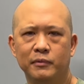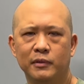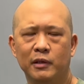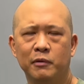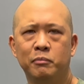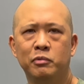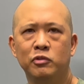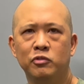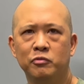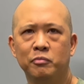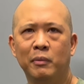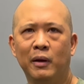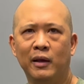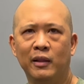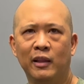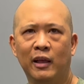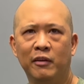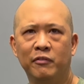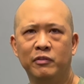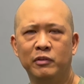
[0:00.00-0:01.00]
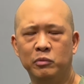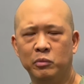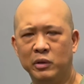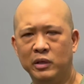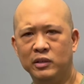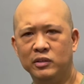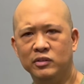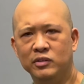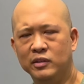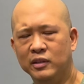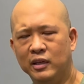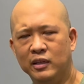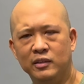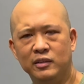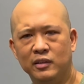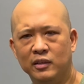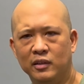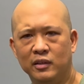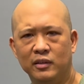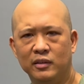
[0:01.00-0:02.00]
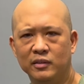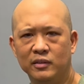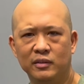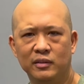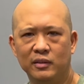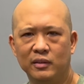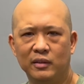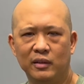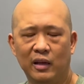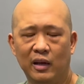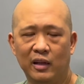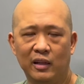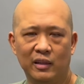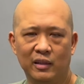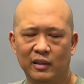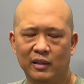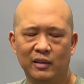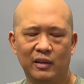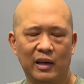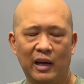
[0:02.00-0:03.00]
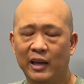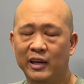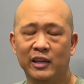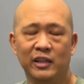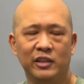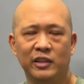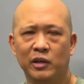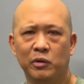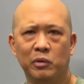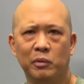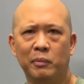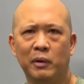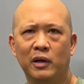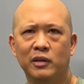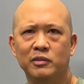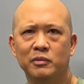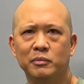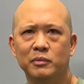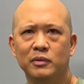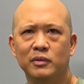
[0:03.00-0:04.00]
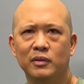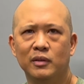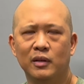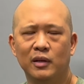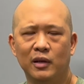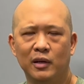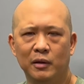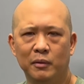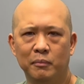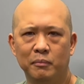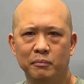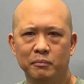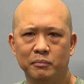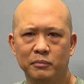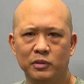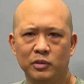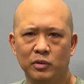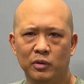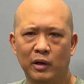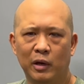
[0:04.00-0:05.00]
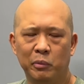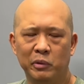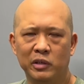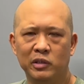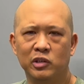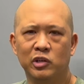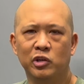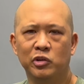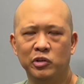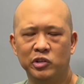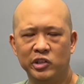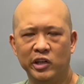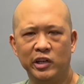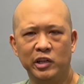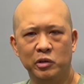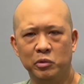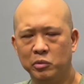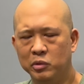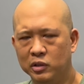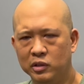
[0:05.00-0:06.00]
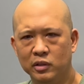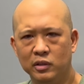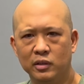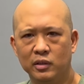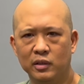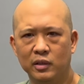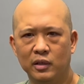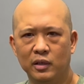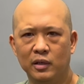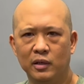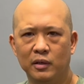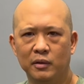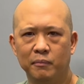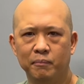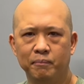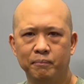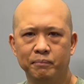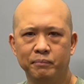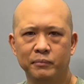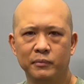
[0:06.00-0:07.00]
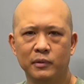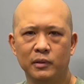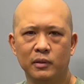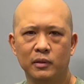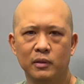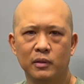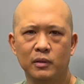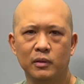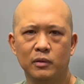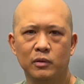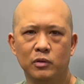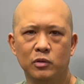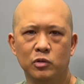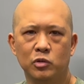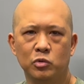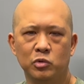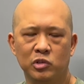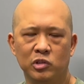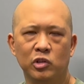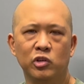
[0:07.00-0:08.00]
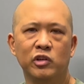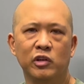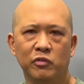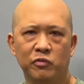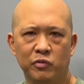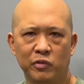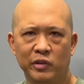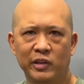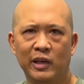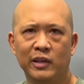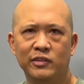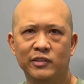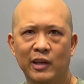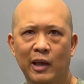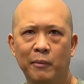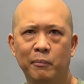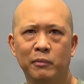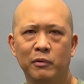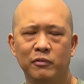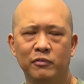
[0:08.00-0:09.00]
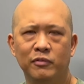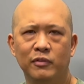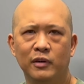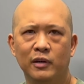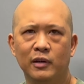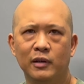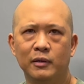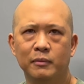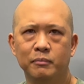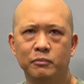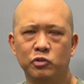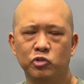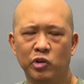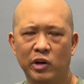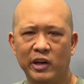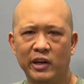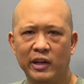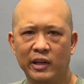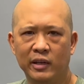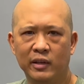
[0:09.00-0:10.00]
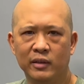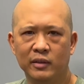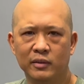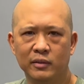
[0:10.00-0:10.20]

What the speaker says: improved my life in ways that I didn't think were possible. So I would encourage anyone who's looking for that type of training